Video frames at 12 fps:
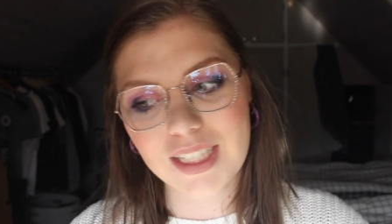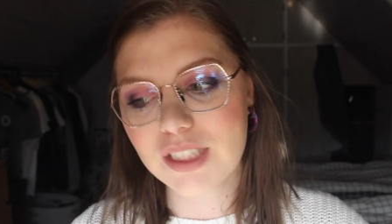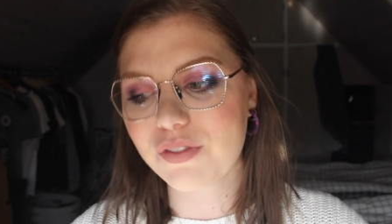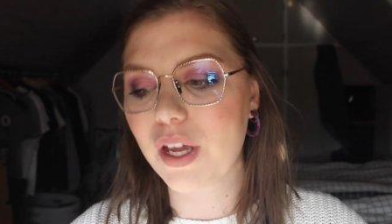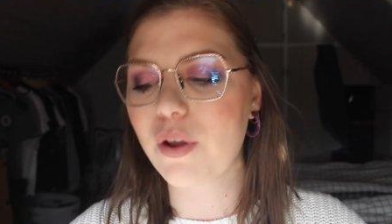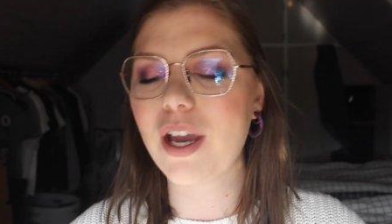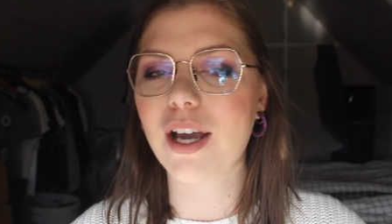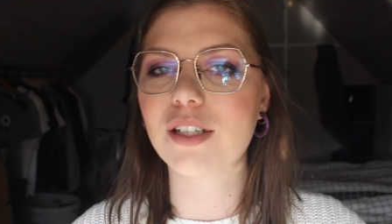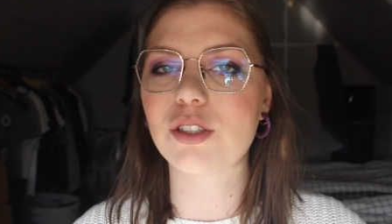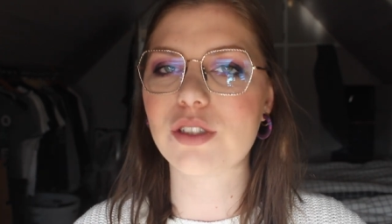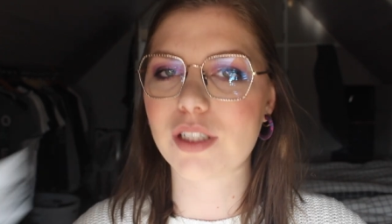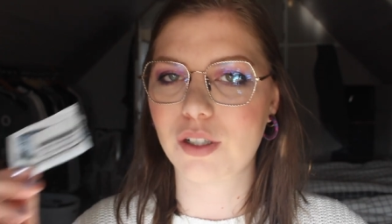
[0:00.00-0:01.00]
It's very hard
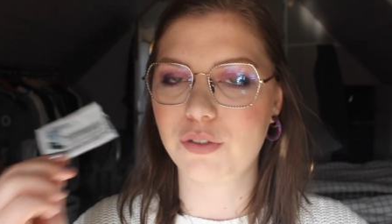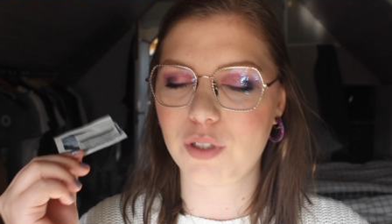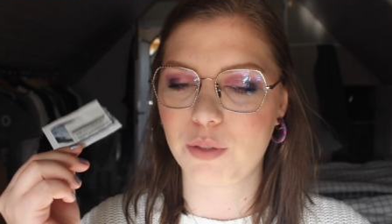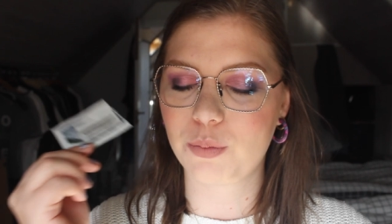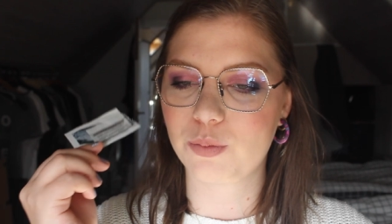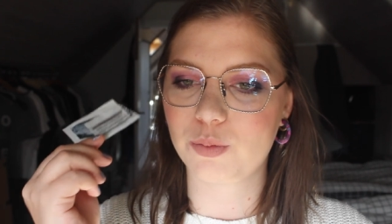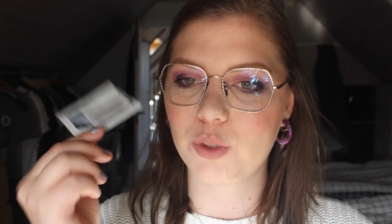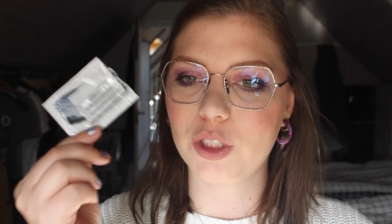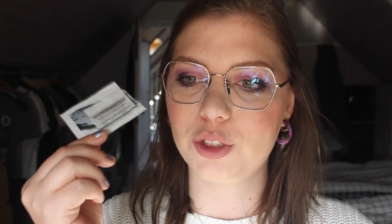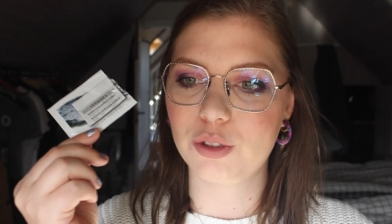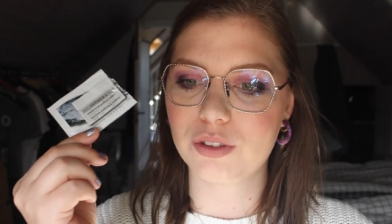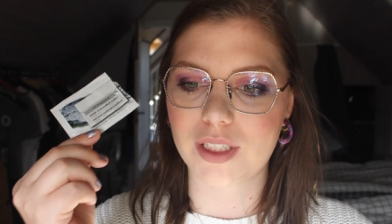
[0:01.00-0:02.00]
to tell from one
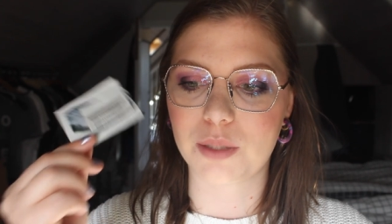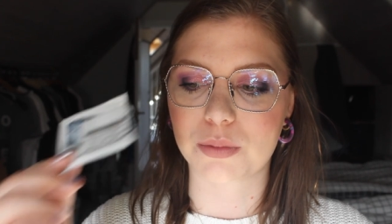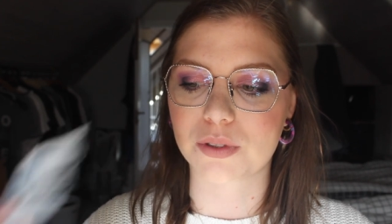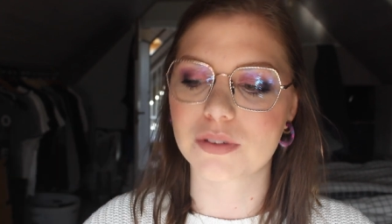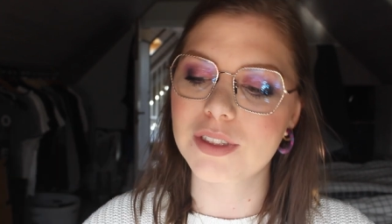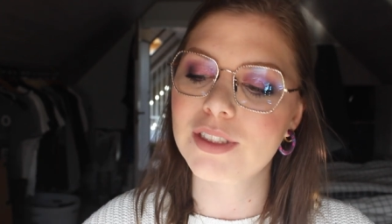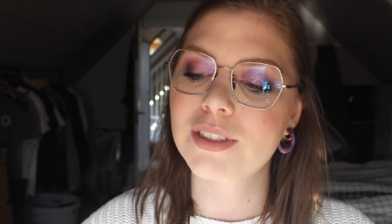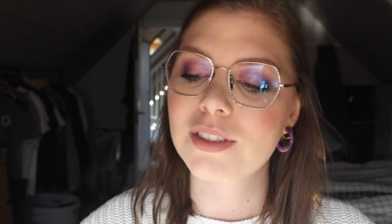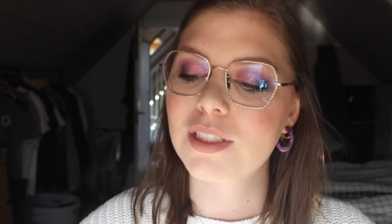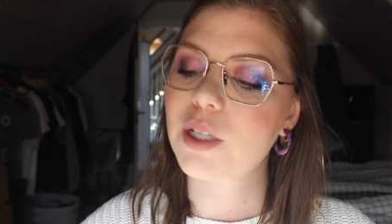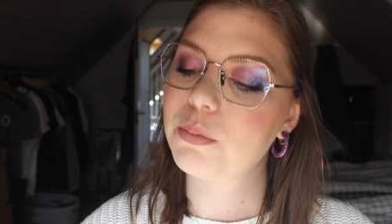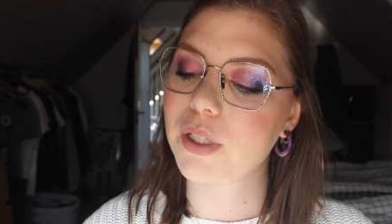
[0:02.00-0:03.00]
new sample,
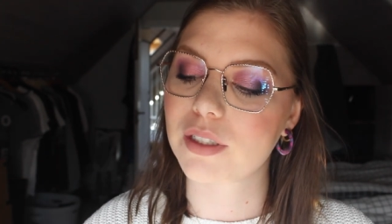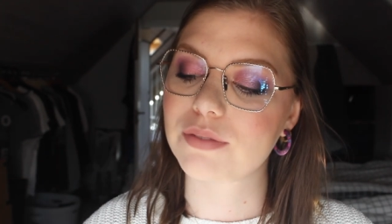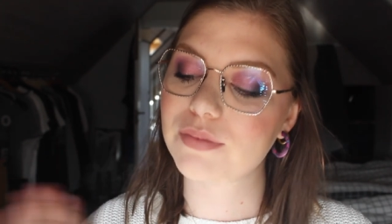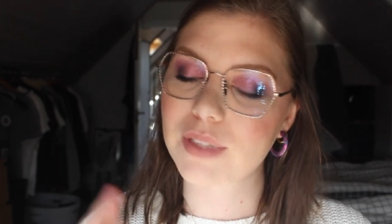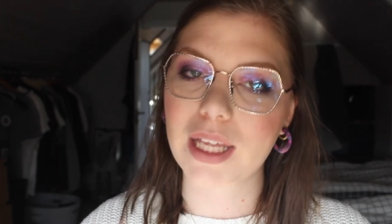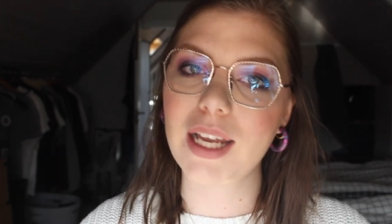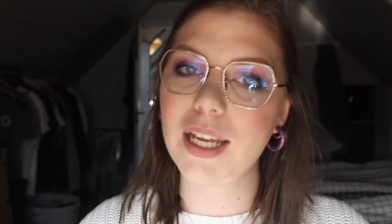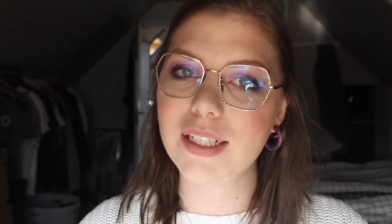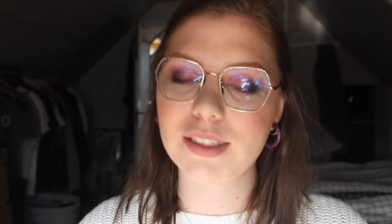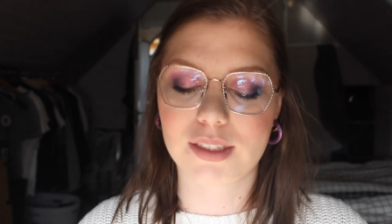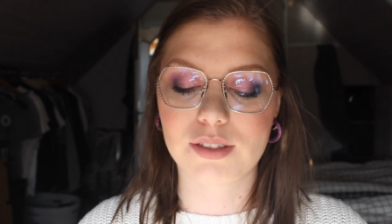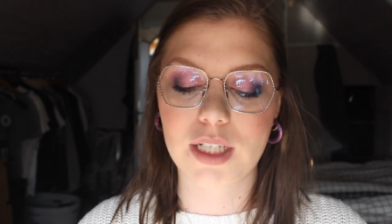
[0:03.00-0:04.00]
but I
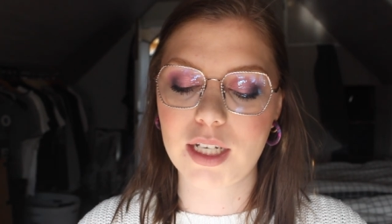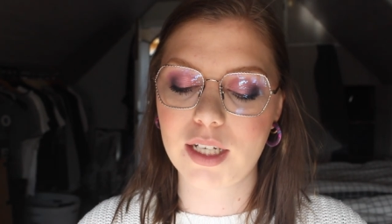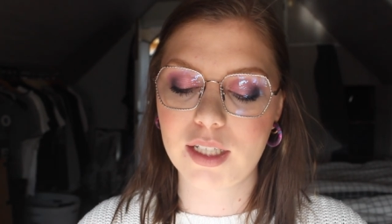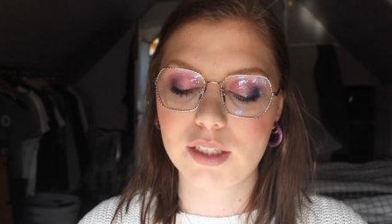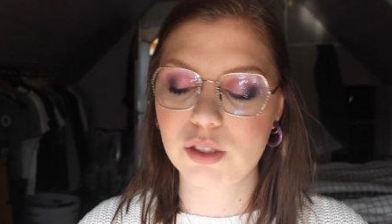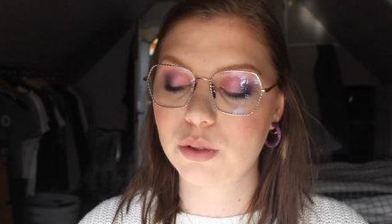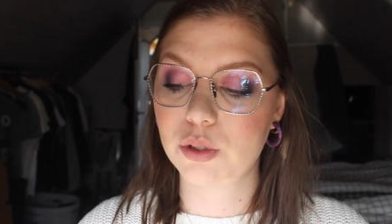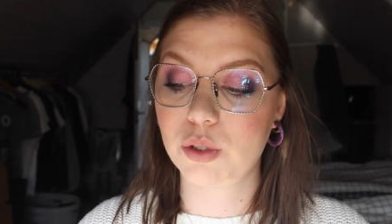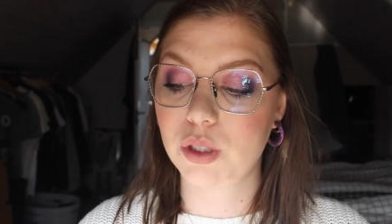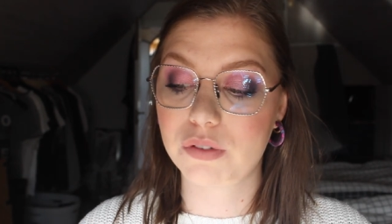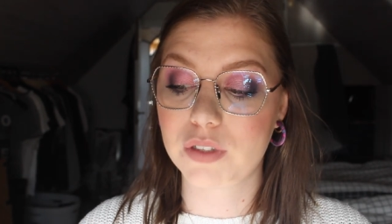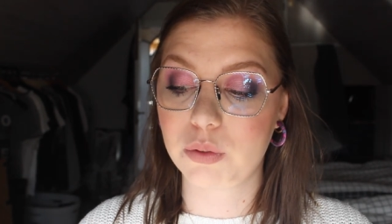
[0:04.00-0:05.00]
liked it. I don't
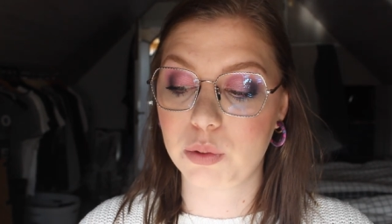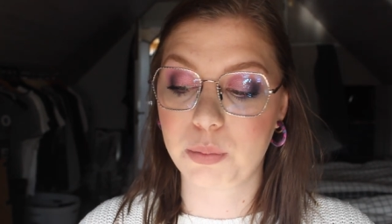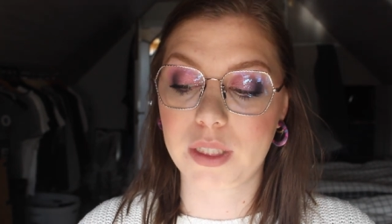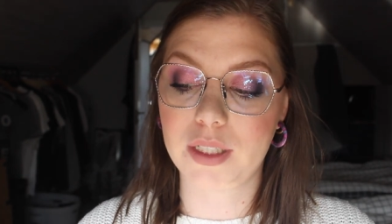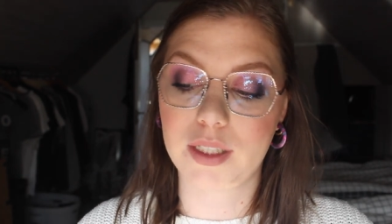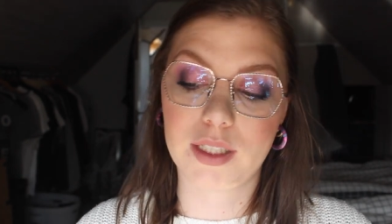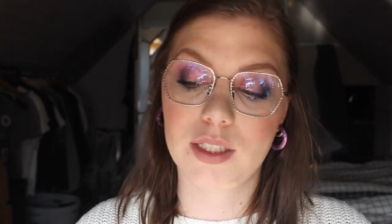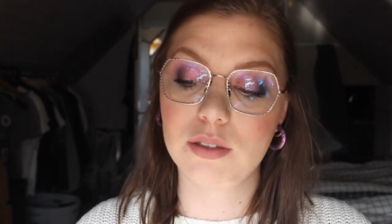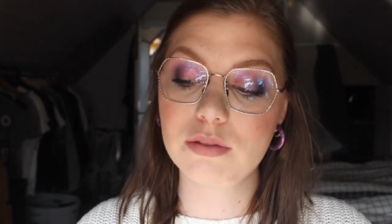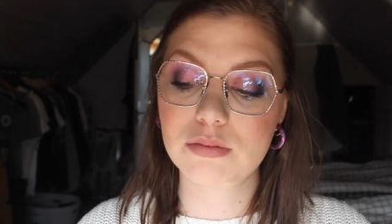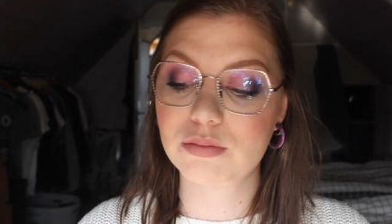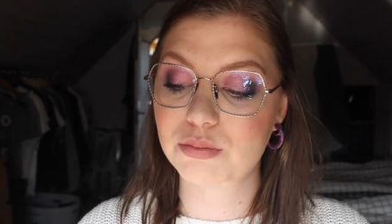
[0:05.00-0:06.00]
know if I would buy it
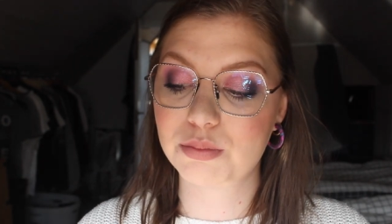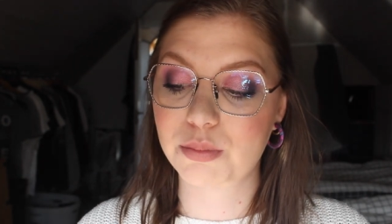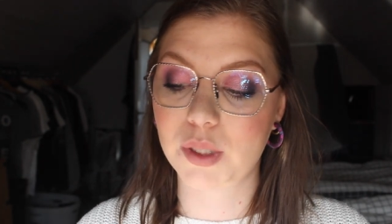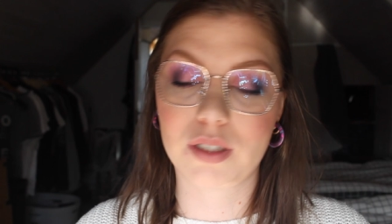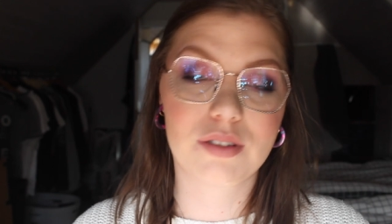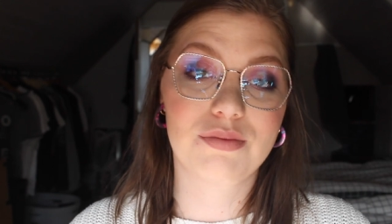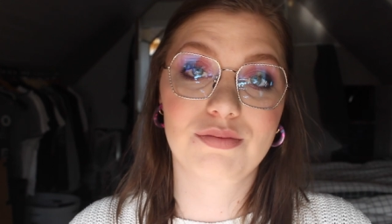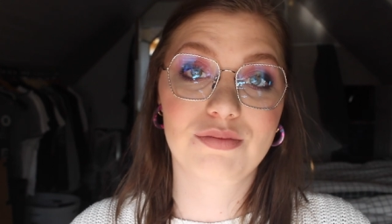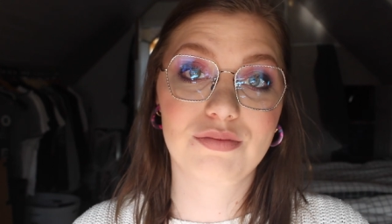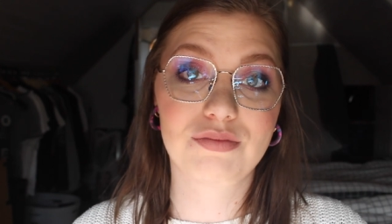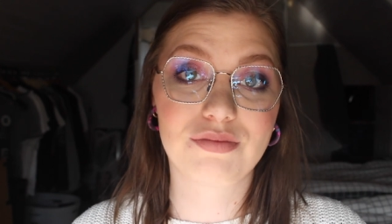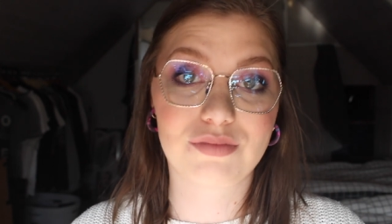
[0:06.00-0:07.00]
again, but
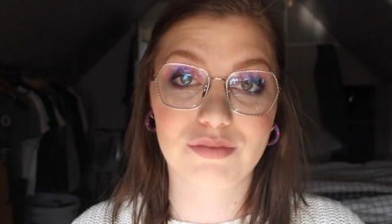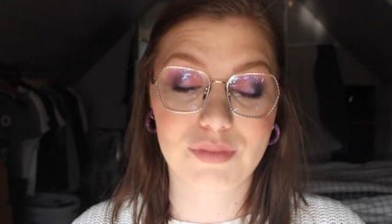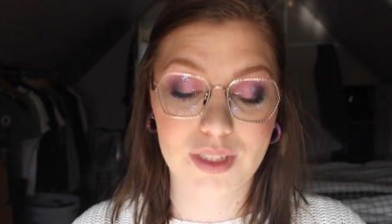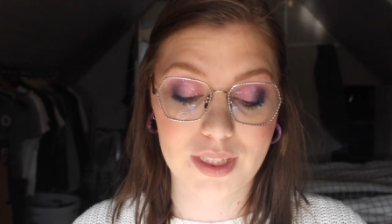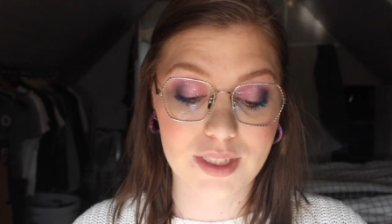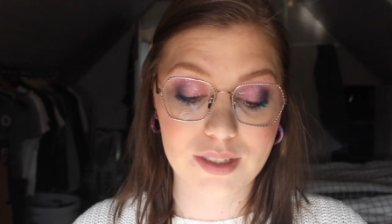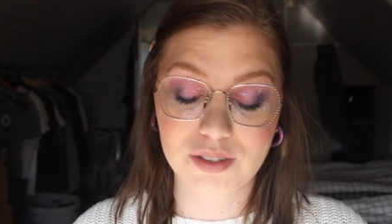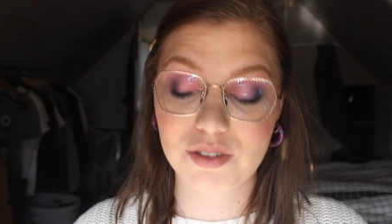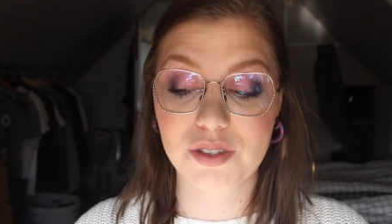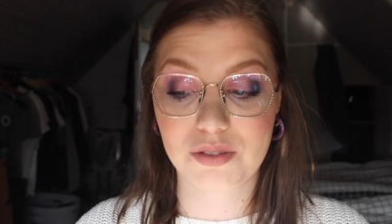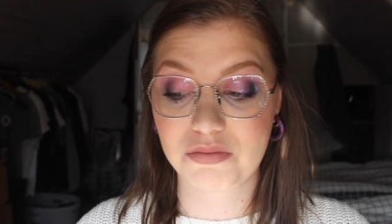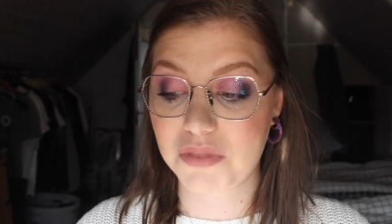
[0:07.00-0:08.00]

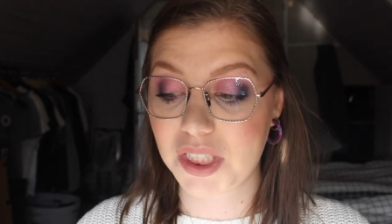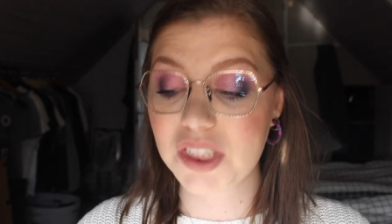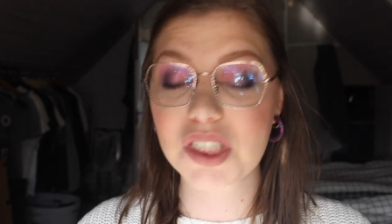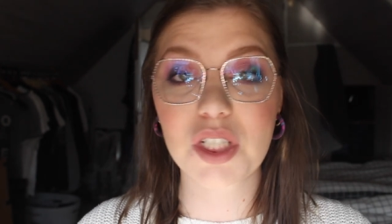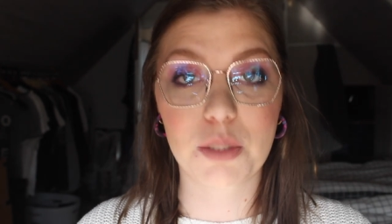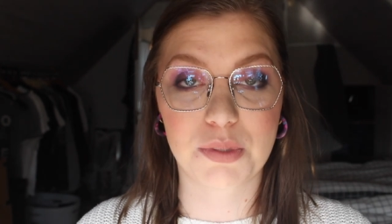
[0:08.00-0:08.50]
it's it's an